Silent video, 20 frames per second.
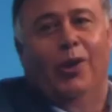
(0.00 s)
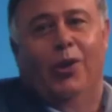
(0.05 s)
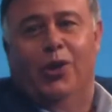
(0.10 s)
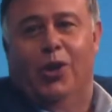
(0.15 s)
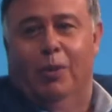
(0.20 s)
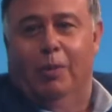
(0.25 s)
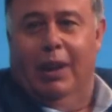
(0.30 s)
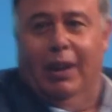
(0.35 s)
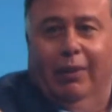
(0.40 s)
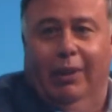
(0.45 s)

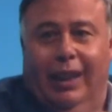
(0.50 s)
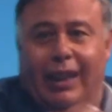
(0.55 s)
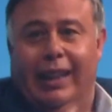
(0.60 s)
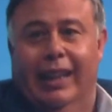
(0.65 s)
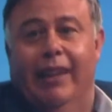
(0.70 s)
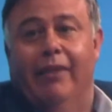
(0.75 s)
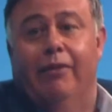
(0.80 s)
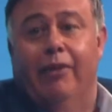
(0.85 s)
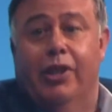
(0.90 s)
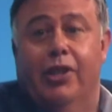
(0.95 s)
should be able to
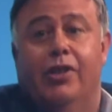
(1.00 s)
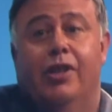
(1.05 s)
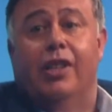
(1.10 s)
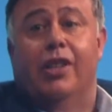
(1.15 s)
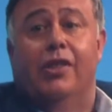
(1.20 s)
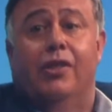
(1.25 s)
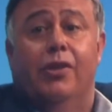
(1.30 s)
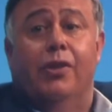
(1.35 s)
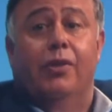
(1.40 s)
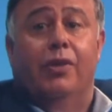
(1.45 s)
leverage
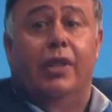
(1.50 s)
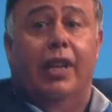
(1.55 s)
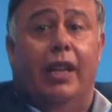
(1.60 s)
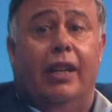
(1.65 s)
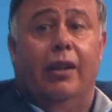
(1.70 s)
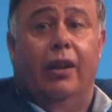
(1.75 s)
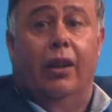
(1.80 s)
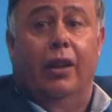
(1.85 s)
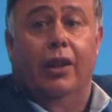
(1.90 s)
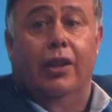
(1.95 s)
these new
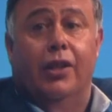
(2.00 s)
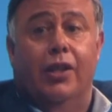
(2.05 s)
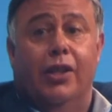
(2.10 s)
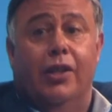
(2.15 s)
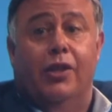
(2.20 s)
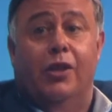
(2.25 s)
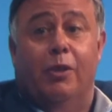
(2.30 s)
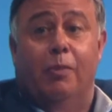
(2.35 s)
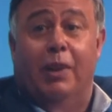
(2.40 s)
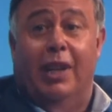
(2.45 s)

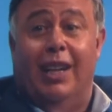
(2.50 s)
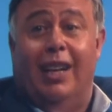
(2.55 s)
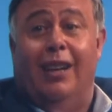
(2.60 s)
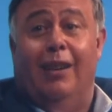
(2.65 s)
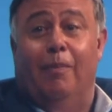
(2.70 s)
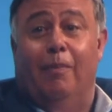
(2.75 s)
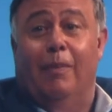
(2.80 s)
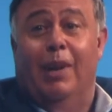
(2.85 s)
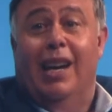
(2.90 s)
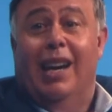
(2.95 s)
technologies to
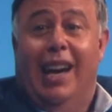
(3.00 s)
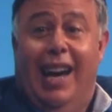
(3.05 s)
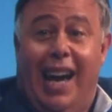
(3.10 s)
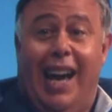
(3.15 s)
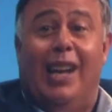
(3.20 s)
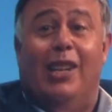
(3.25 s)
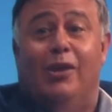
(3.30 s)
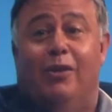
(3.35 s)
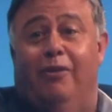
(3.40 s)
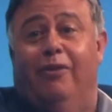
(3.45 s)
become
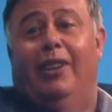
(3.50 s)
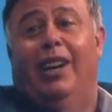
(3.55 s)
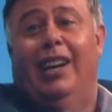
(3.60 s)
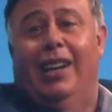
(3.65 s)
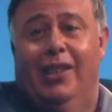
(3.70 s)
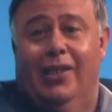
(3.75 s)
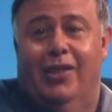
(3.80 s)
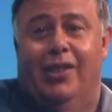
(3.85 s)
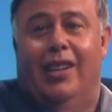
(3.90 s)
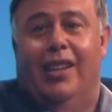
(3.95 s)
as
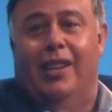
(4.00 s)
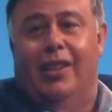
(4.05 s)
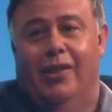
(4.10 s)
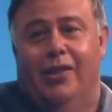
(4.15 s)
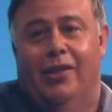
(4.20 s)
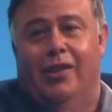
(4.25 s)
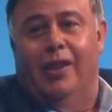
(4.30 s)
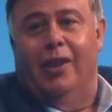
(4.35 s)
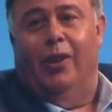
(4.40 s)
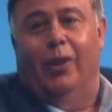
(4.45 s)
fast
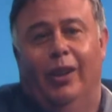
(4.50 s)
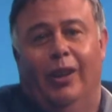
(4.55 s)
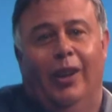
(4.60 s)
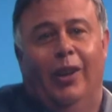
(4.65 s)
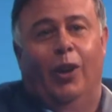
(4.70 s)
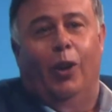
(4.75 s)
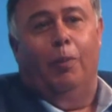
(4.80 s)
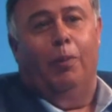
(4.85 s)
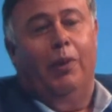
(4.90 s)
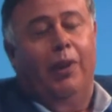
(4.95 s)
as the
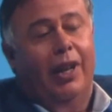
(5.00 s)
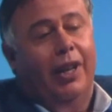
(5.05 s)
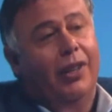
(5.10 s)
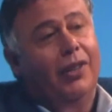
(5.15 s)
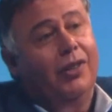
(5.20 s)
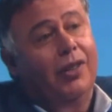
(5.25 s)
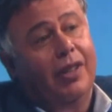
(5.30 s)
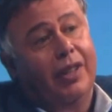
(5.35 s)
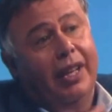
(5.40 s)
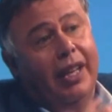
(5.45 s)
online
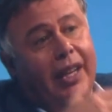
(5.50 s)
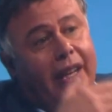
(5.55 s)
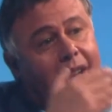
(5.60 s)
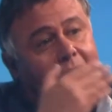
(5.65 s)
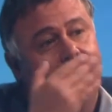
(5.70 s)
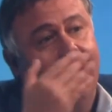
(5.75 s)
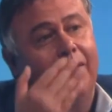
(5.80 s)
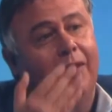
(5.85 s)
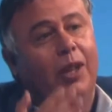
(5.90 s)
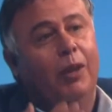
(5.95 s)
operators, and then
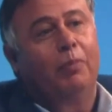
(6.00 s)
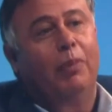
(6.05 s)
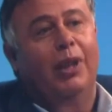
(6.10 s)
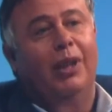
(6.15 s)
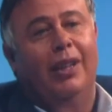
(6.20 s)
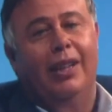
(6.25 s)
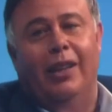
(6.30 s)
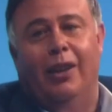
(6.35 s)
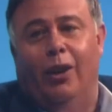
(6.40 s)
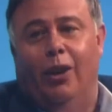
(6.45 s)
have the
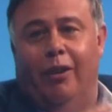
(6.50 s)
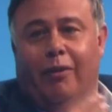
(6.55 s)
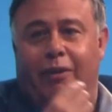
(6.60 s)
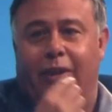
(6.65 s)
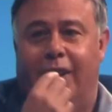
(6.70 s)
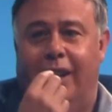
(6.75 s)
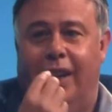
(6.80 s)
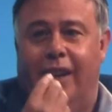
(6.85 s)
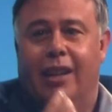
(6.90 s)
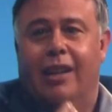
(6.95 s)
ability to offer
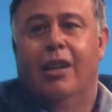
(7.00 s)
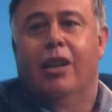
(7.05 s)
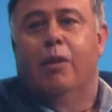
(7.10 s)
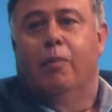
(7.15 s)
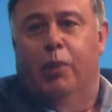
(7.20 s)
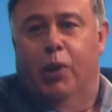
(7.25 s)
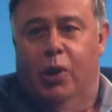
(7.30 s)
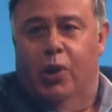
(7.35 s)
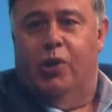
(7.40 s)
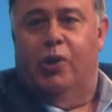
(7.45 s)
that
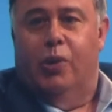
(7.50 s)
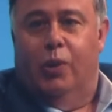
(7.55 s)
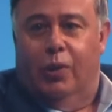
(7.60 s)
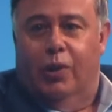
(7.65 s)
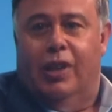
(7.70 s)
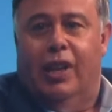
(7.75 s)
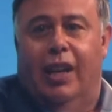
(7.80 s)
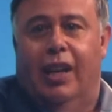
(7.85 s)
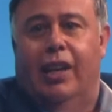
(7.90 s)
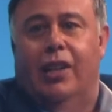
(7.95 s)
personal
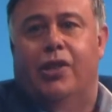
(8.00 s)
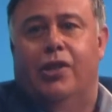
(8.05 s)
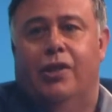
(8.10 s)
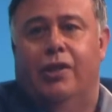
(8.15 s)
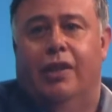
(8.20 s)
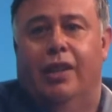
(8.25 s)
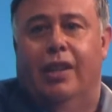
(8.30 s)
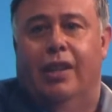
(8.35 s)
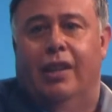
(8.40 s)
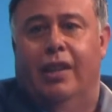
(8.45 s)
touch
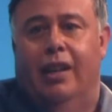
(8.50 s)
that